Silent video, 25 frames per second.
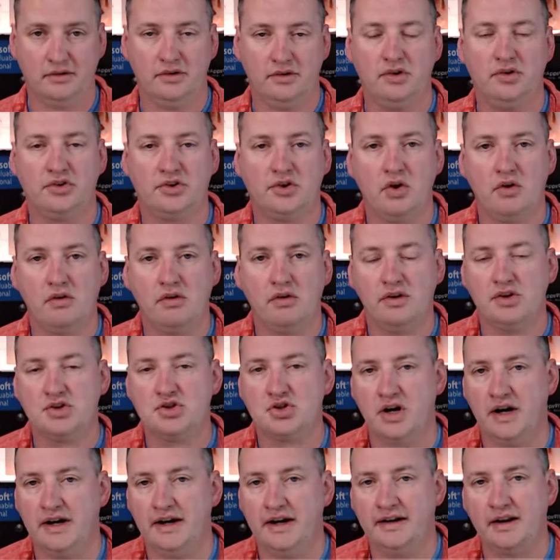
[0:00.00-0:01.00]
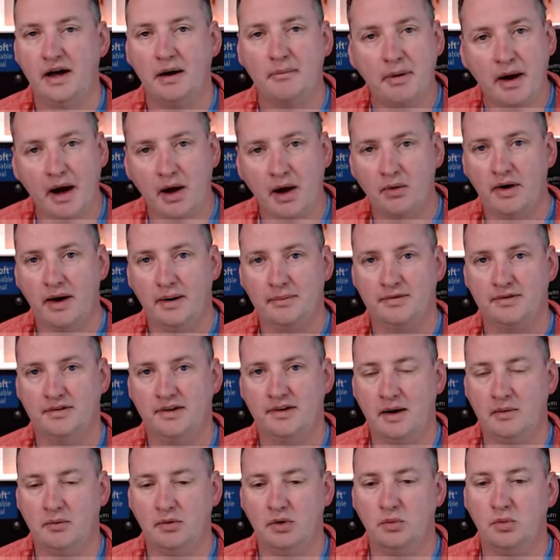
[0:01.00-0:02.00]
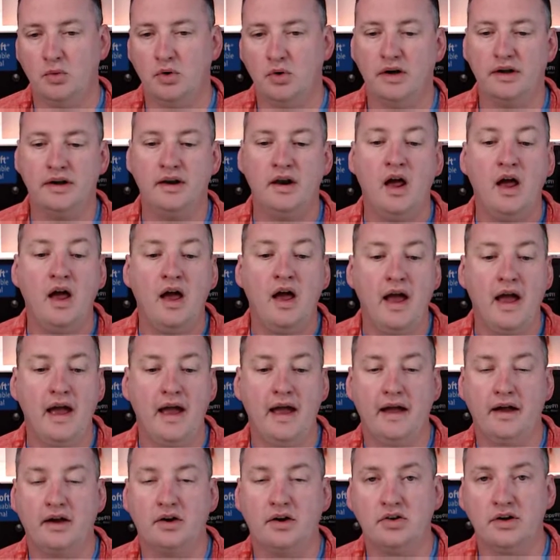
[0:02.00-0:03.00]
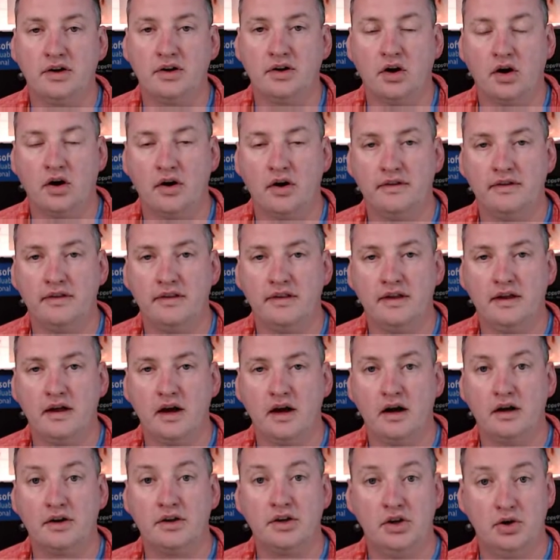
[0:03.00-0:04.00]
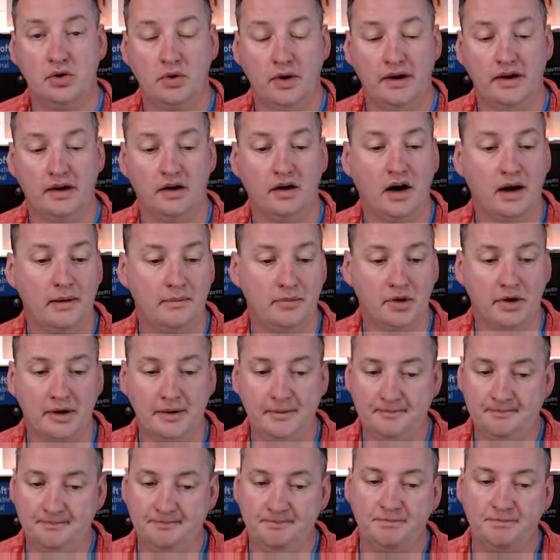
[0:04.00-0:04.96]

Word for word: You just go over to the training.powerapps911 and click on the curated library.